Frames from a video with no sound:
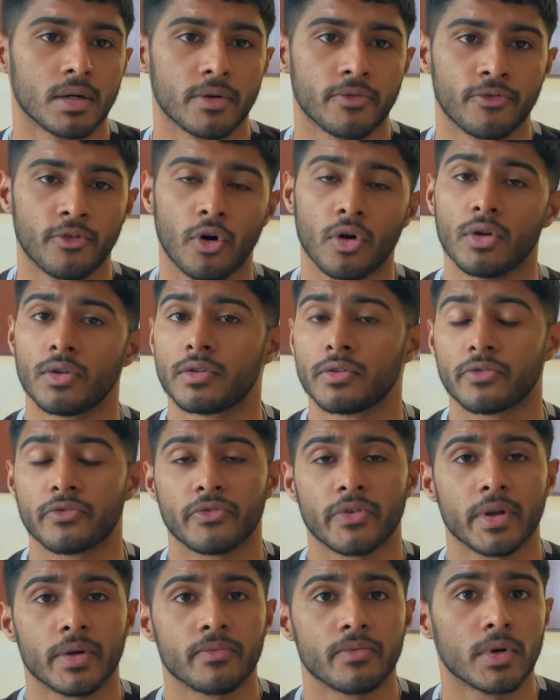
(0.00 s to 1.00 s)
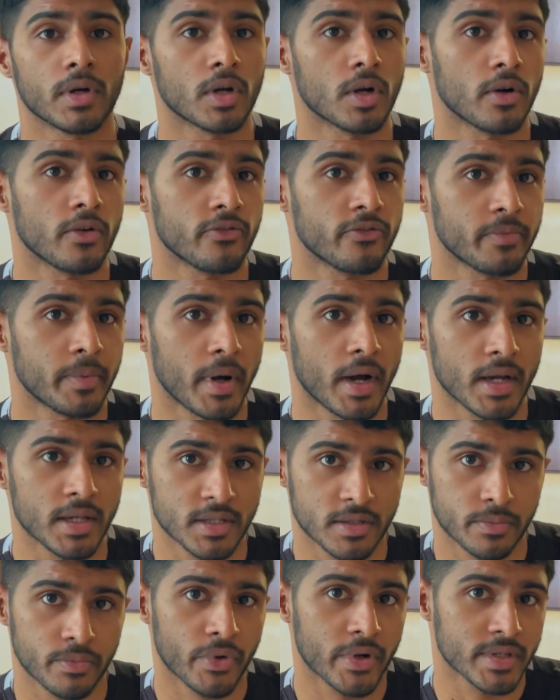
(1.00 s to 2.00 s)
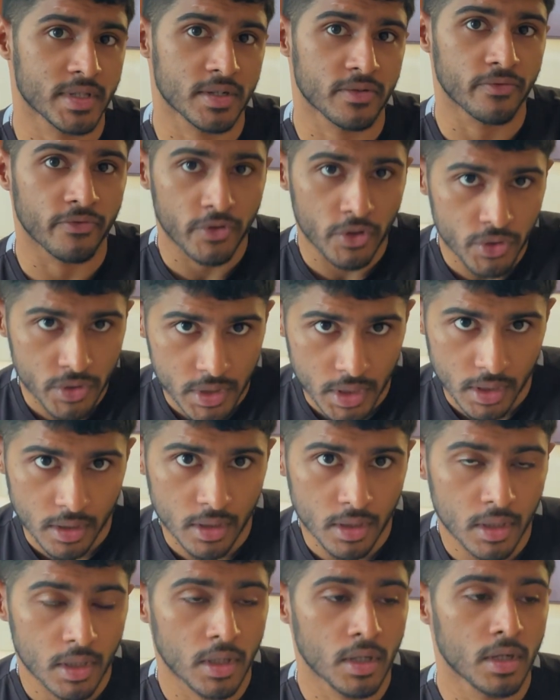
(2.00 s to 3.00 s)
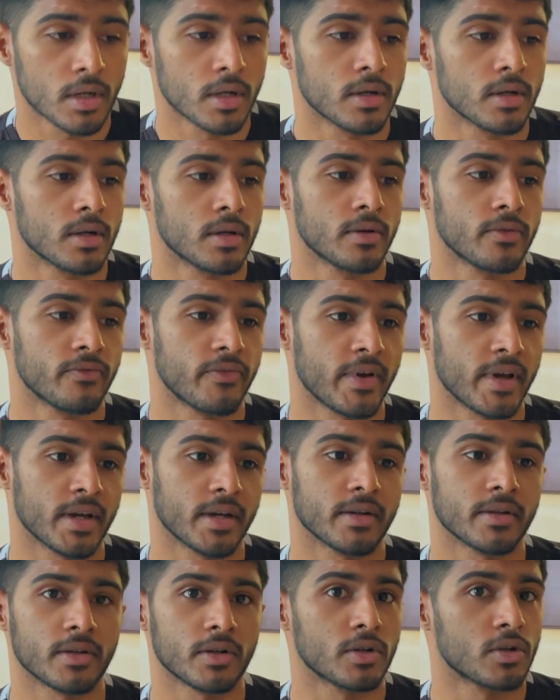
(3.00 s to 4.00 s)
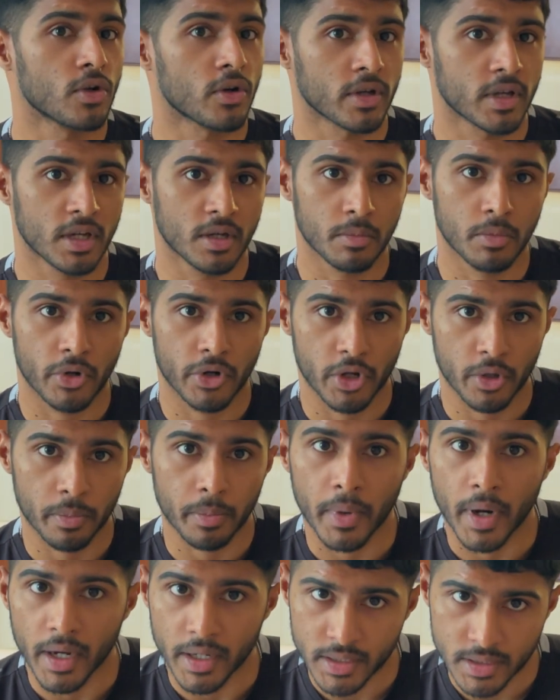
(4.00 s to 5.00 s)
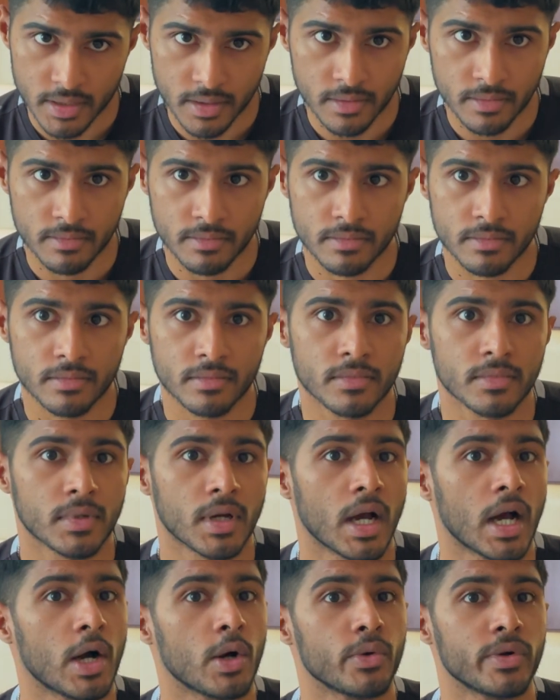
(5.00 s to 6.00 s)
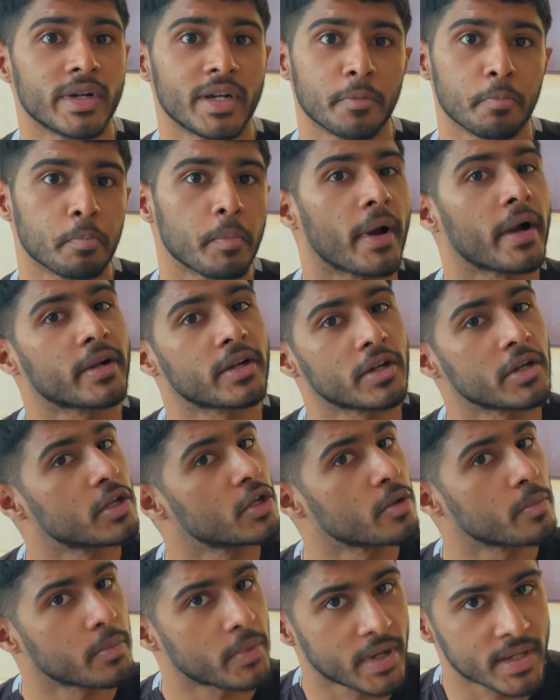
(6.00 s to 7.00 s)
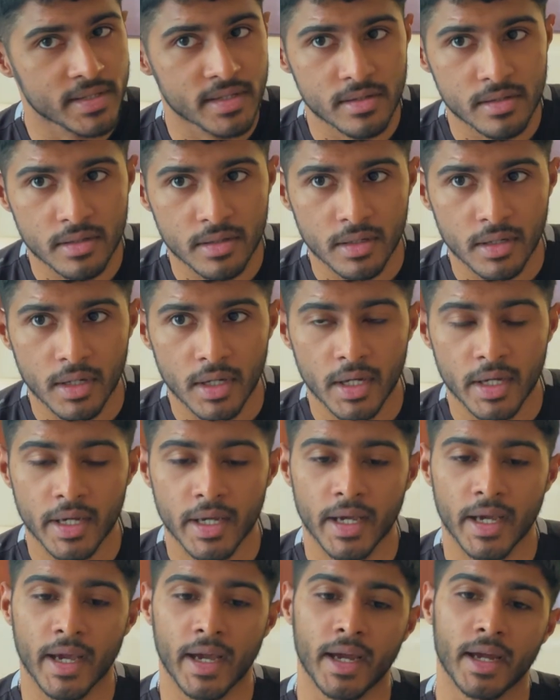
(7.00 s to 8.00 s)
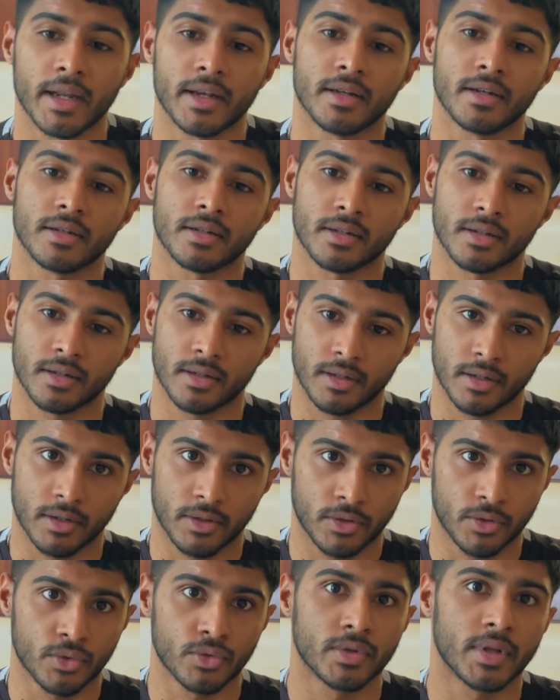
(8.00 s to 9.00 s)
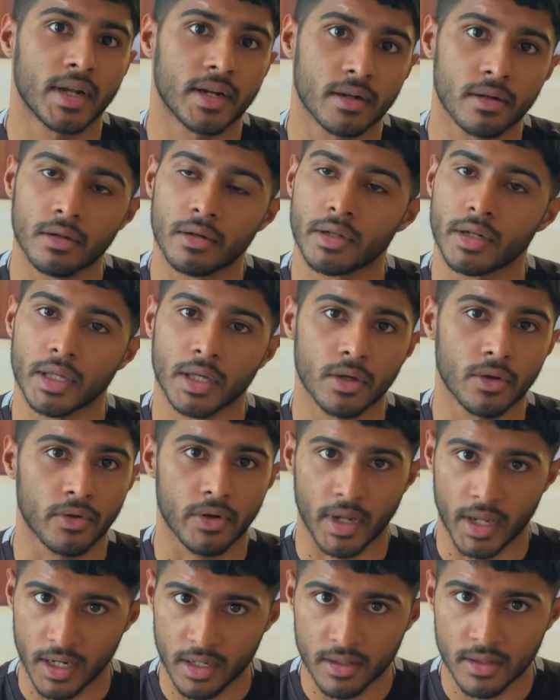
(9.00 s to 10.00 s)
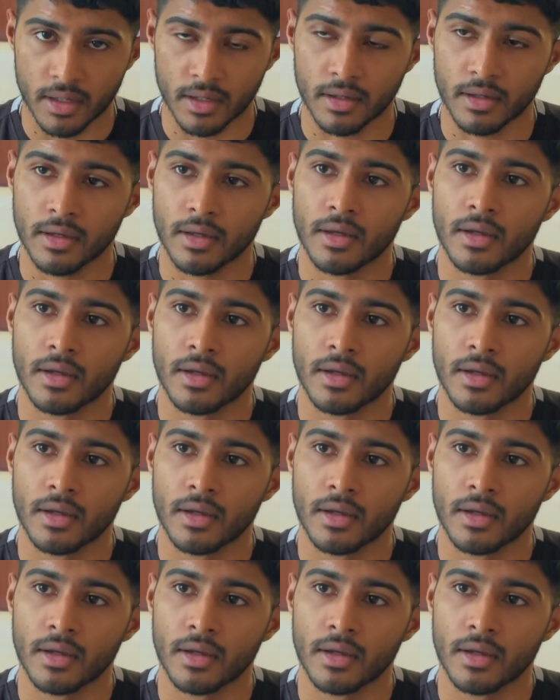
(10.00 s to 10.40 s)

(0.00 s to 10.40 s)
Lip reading: follow the framework of past, present, future, where you're talking about your past, how it impacted your present, and through that learning or anything